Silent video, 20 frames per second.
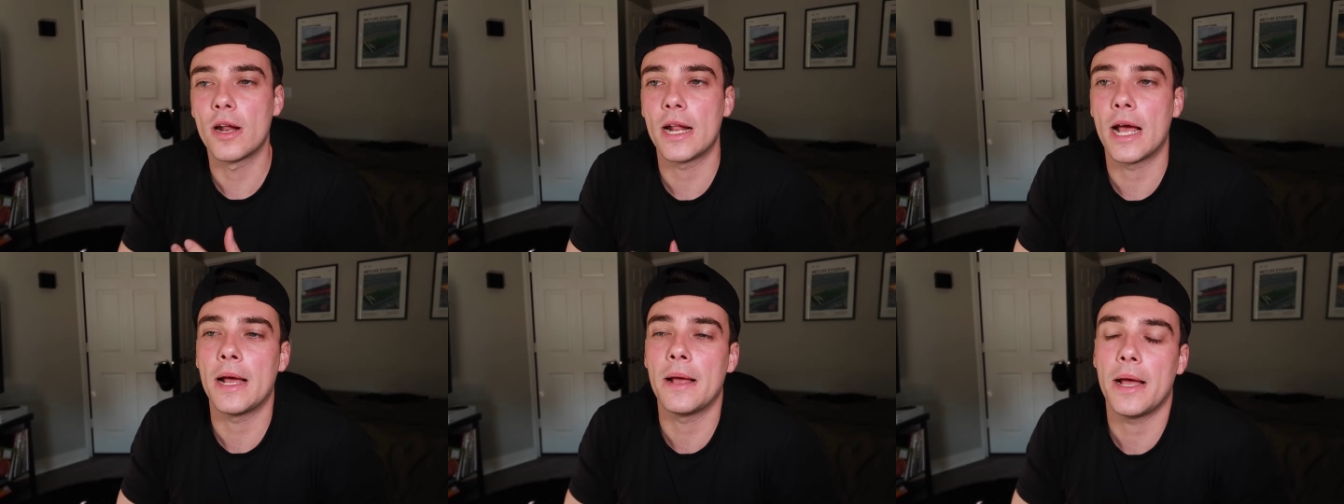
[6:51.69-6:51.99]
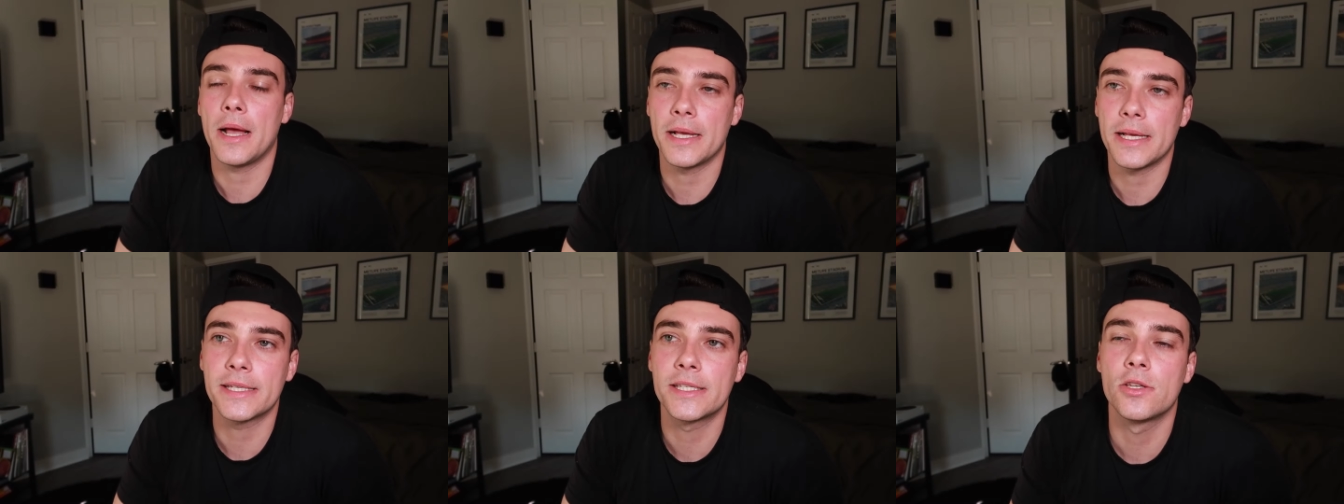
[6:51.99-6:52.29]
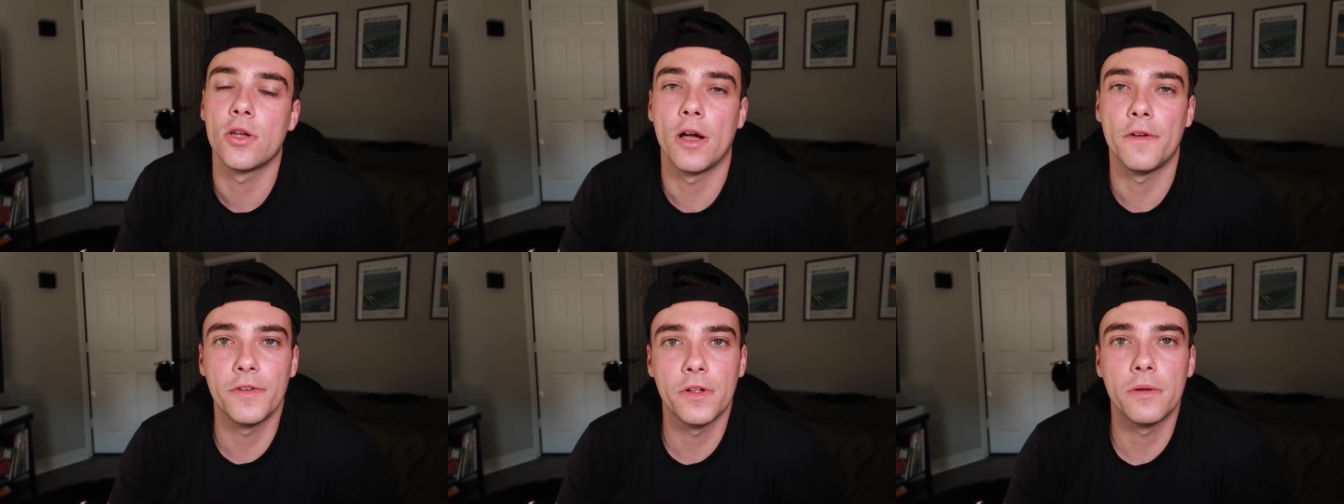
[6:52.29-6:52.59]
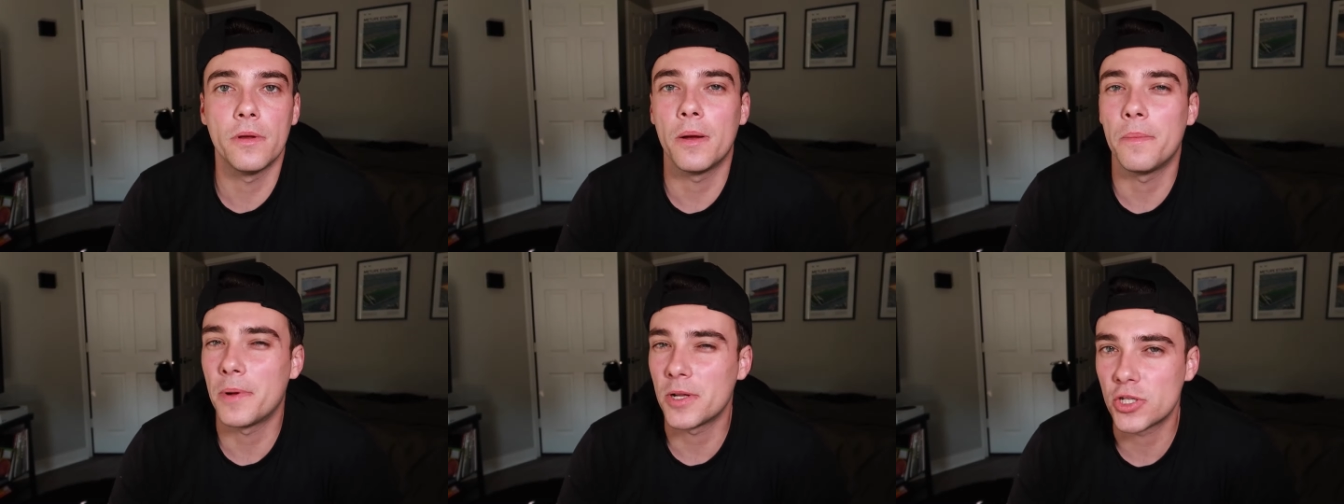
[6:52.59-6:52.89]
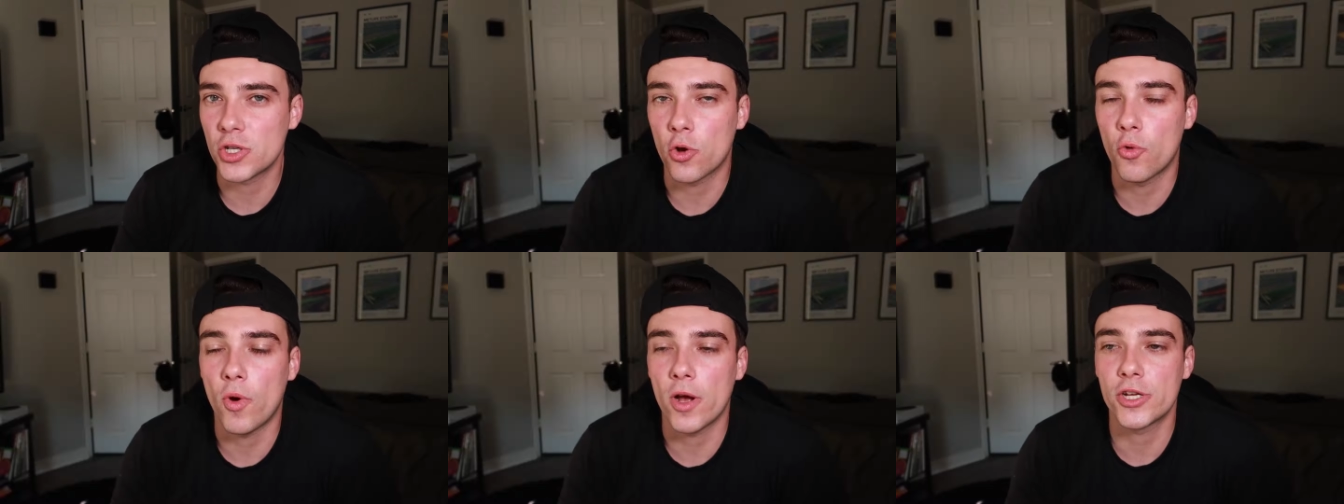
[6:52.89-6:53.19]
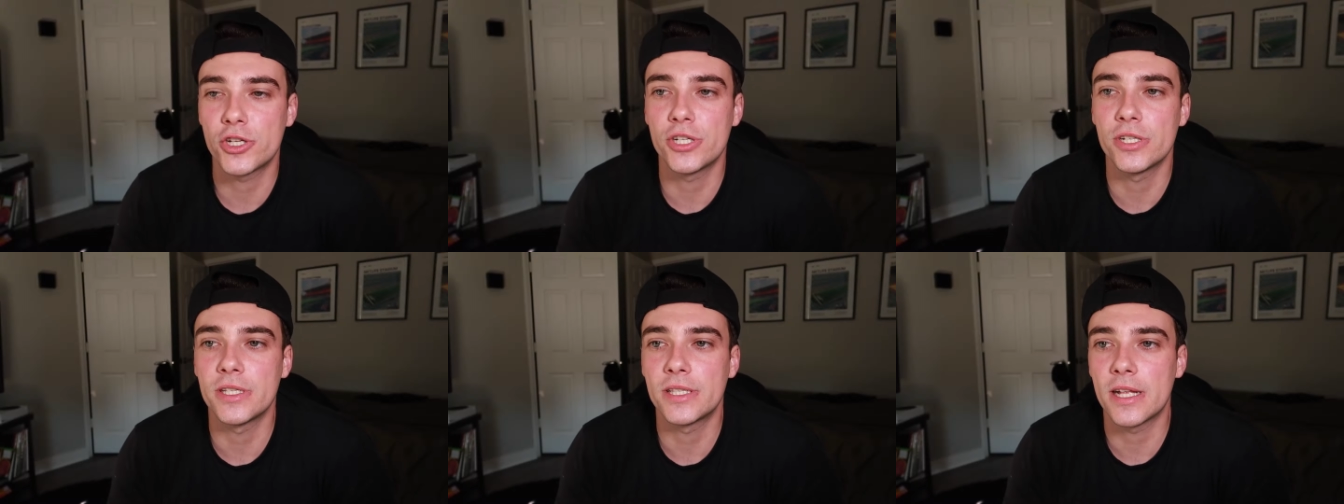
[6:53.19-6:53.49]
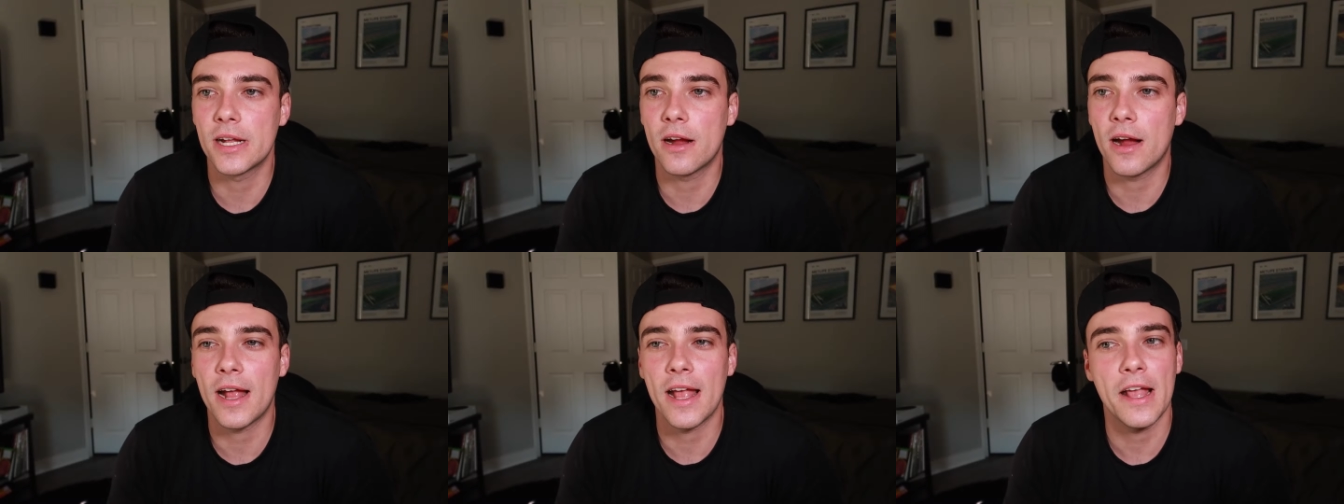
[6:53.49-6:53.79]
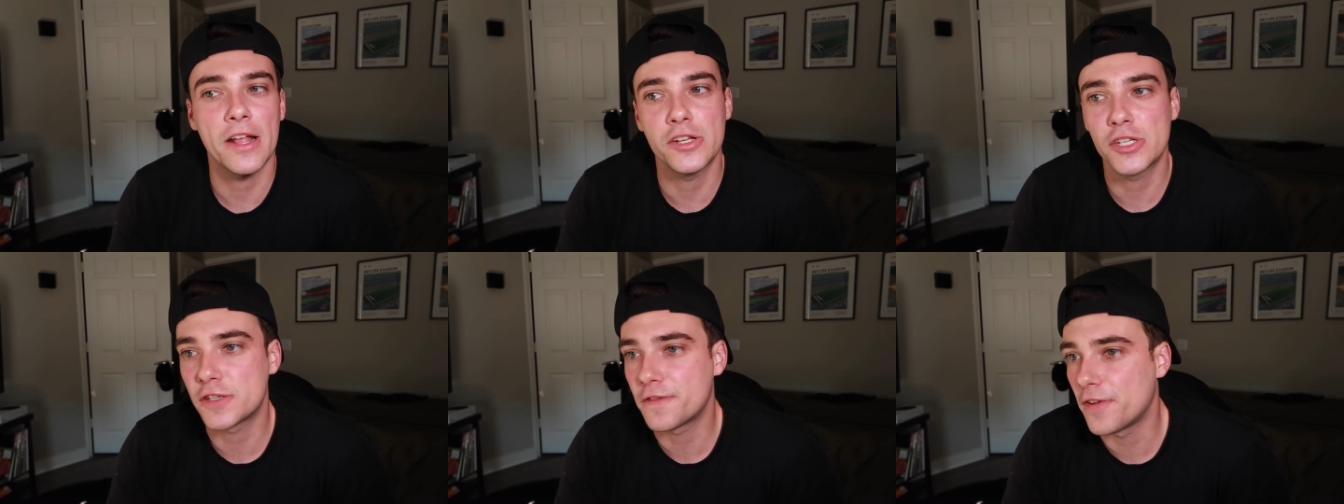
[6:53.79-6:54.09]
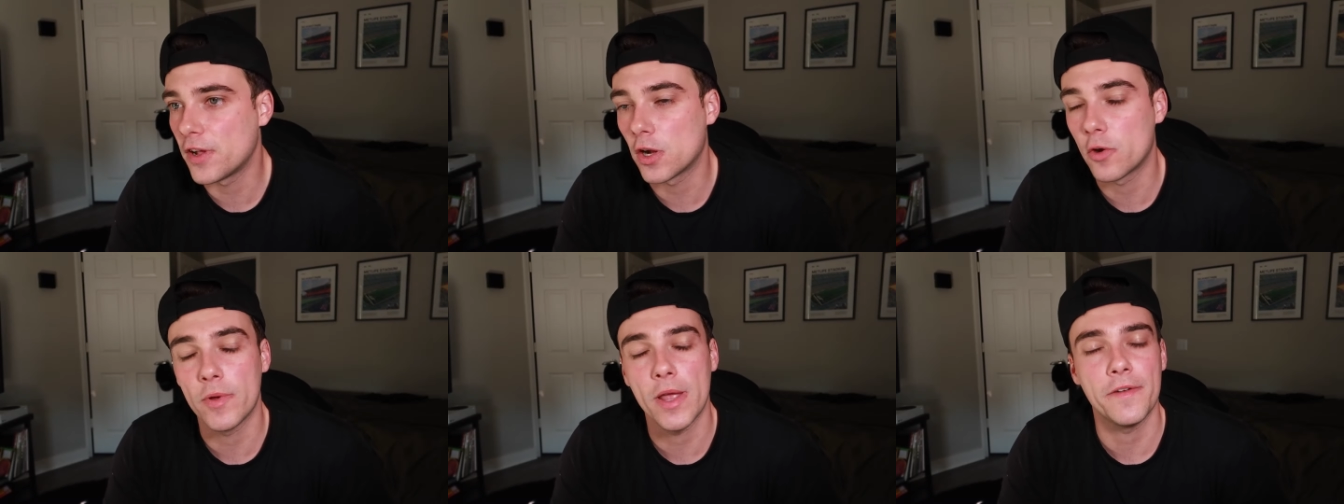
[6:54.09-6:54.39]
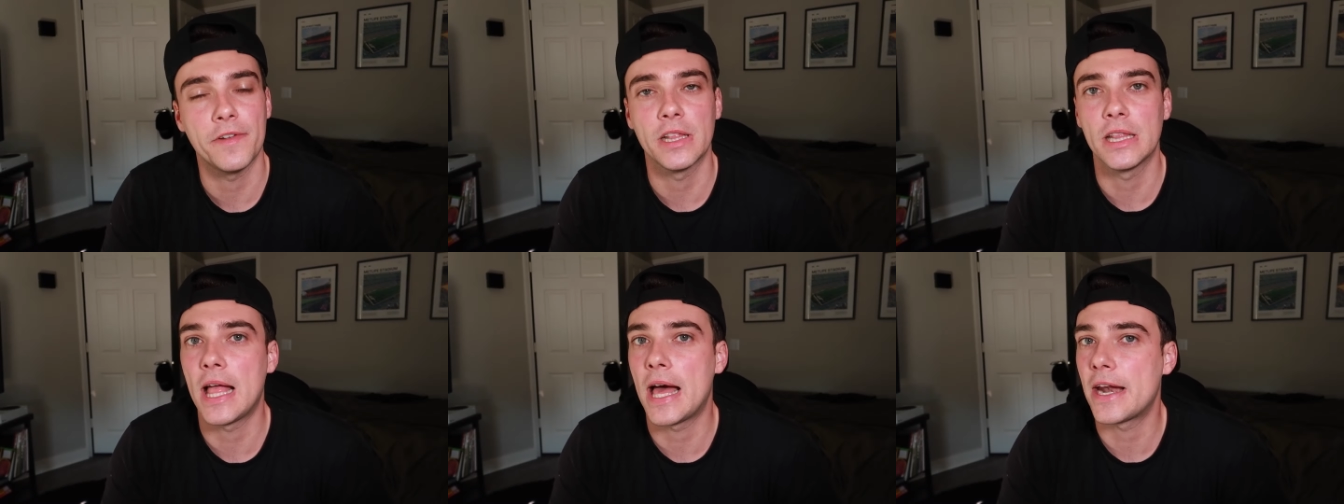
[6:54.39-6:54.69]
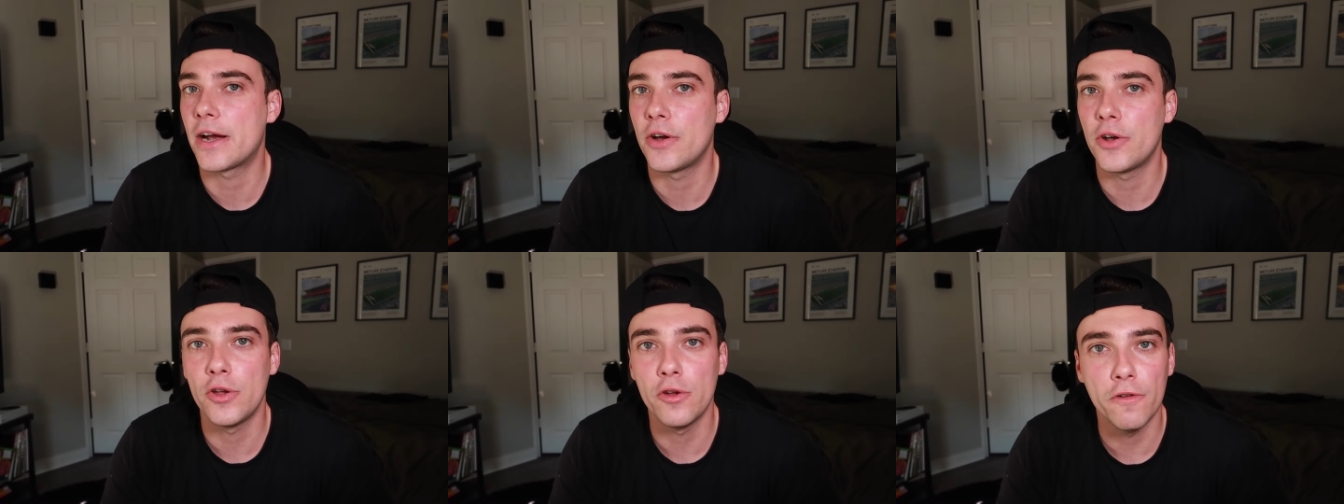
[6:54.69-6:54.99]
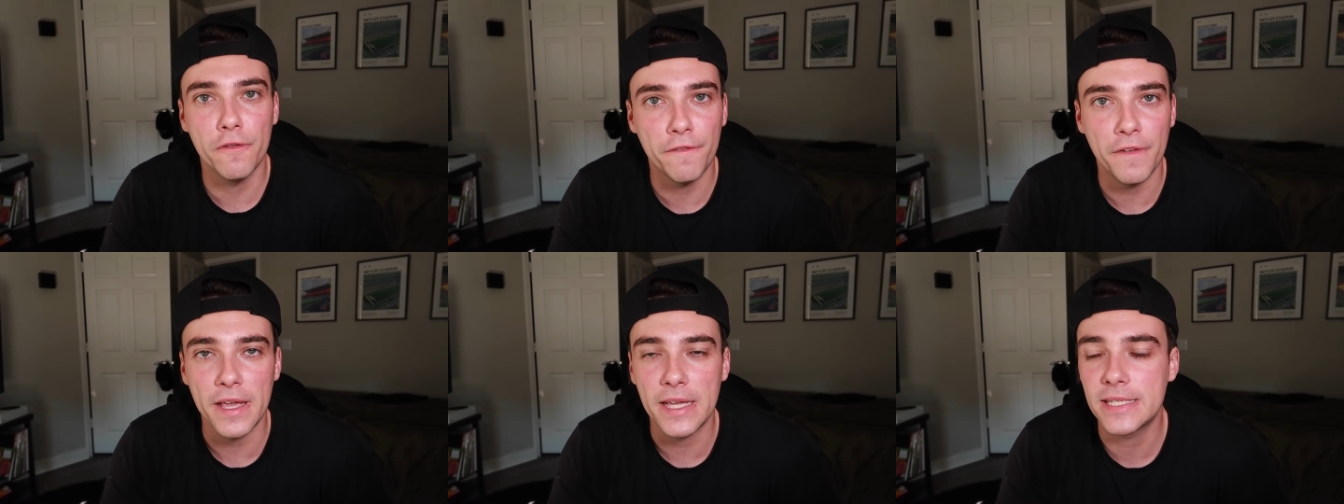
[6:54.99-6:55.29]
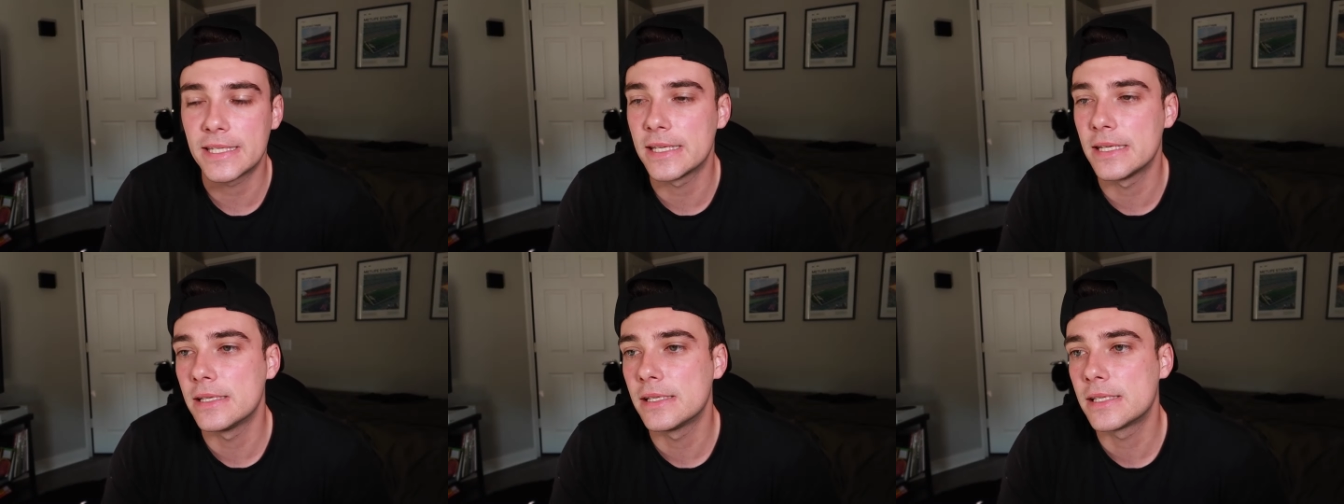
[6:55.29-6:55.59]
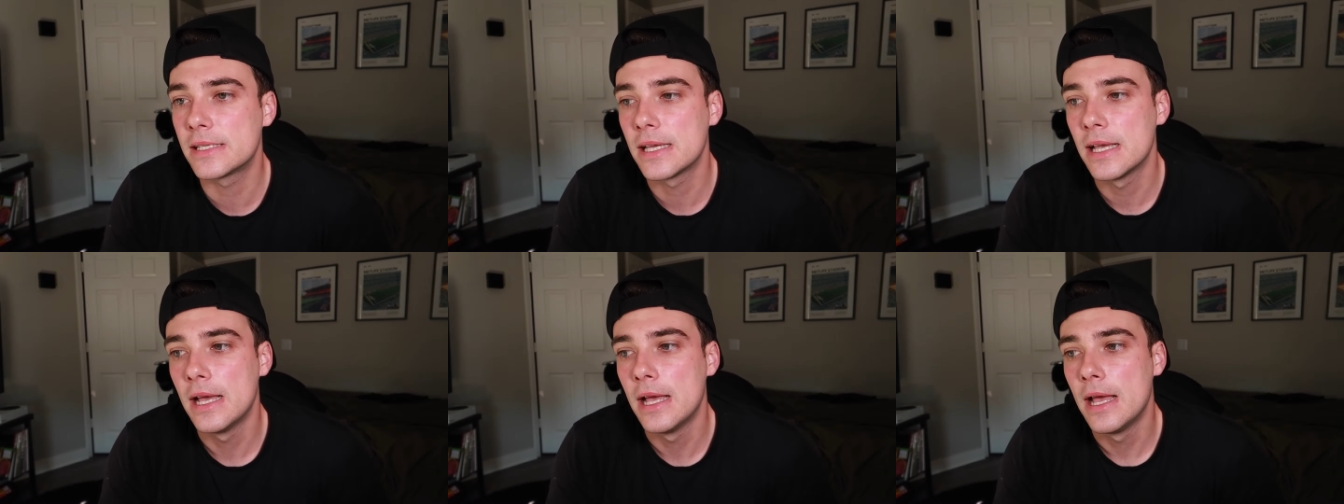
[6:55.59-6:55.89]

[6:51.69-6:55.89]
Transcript: I, I still have a, a bunch of questions there. I, I just feel like we had a lot of new faces.